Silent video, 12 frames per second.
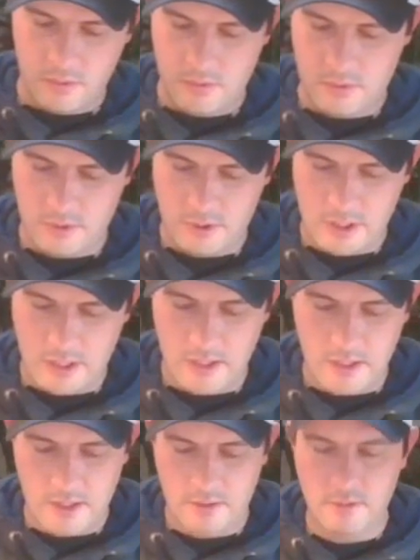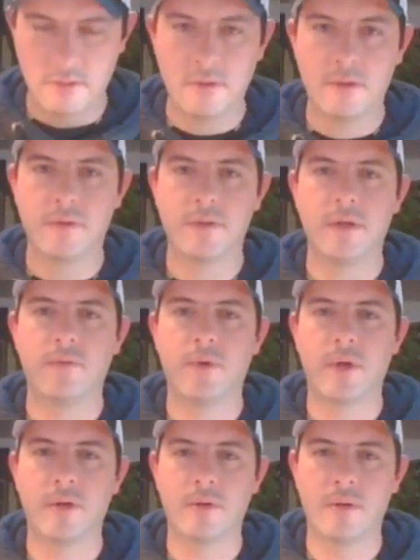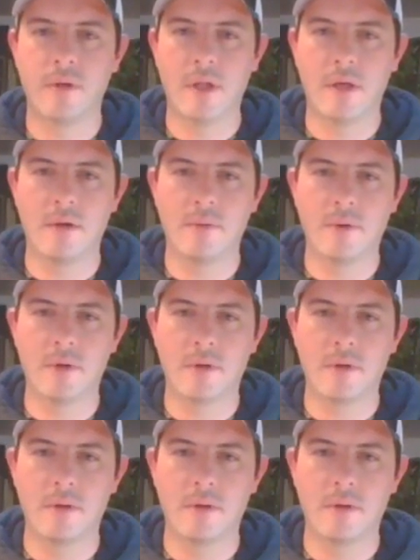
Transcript: I'll take it out. Let's see if we can get her to work.